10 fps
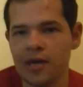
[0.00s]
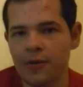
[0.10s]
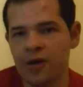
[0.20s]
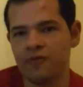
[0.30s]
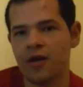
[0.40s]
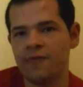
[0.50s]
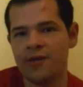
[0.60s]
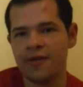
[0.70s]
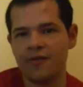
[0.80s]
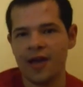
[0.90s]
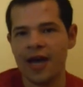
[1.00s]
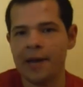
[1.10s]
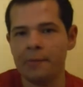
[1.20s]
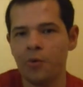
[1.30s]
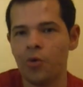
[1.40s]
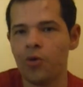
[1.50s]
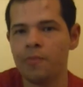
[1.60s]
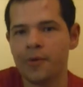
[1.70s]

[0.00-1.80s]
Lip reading: I would have loved it if they had more,